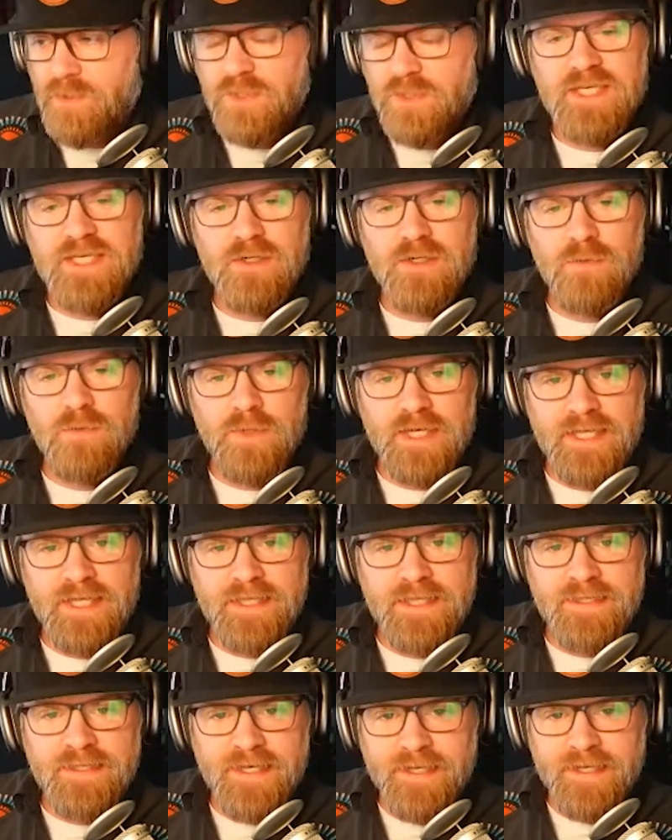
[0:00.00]
and
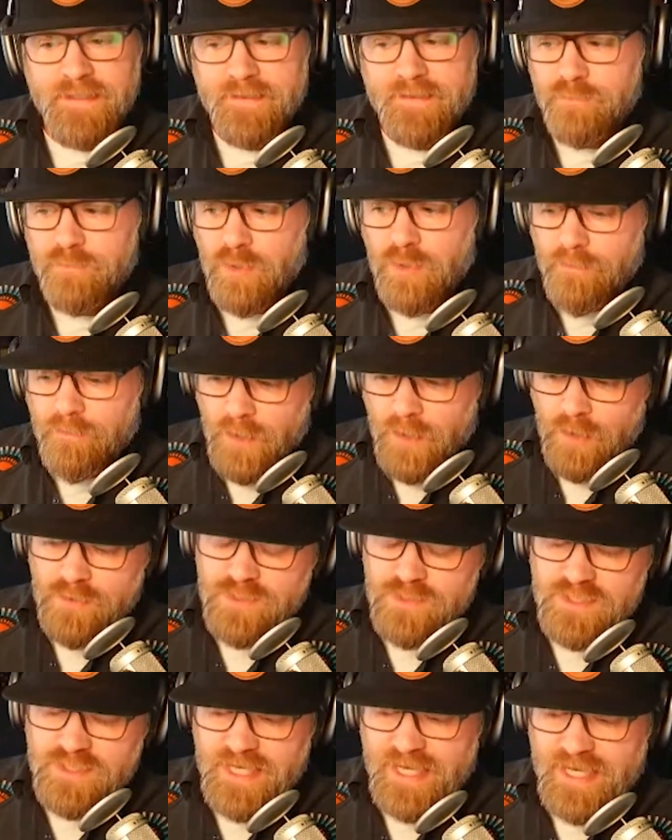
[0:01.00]
building it in a way
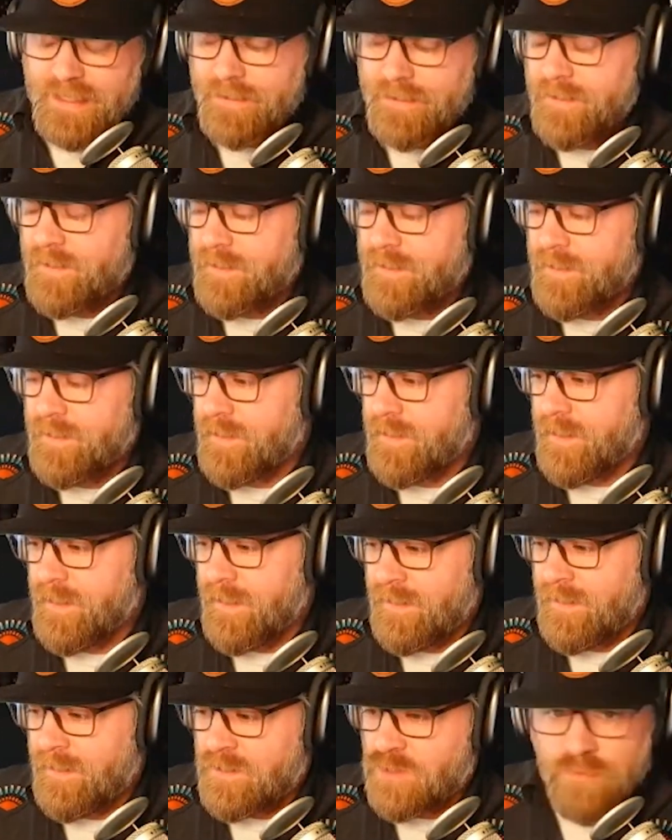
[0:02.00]
that promotes
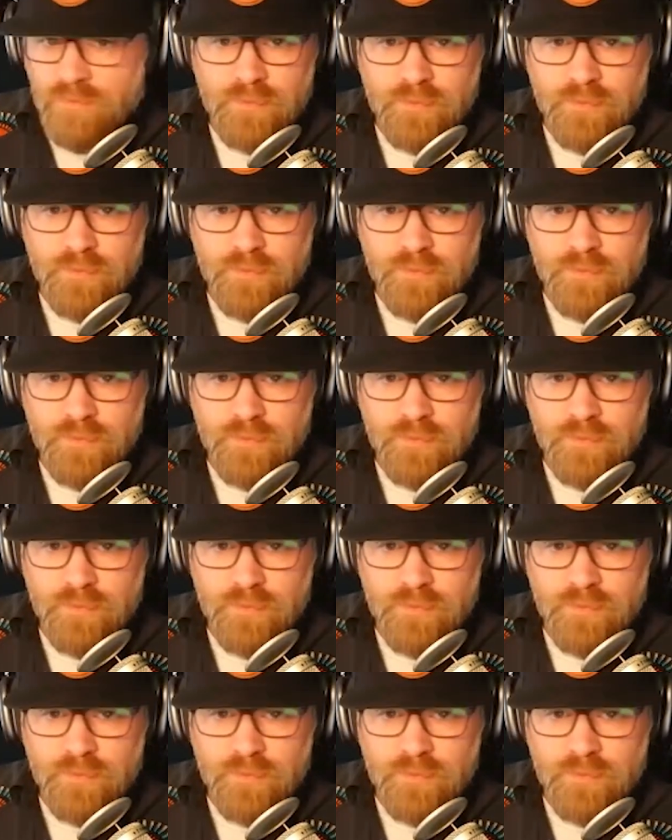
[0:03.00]
that